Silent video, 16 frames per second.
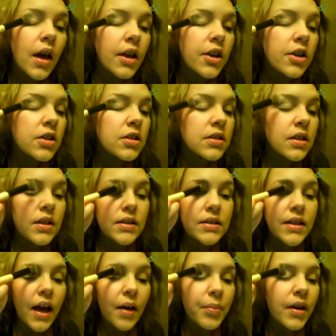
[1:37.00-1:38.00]
and you're just going
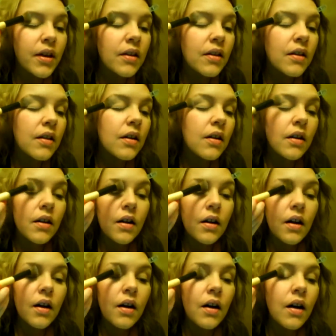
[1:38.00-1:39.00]
to tap it
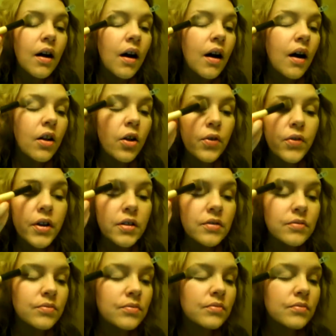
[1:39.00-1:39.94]
all over.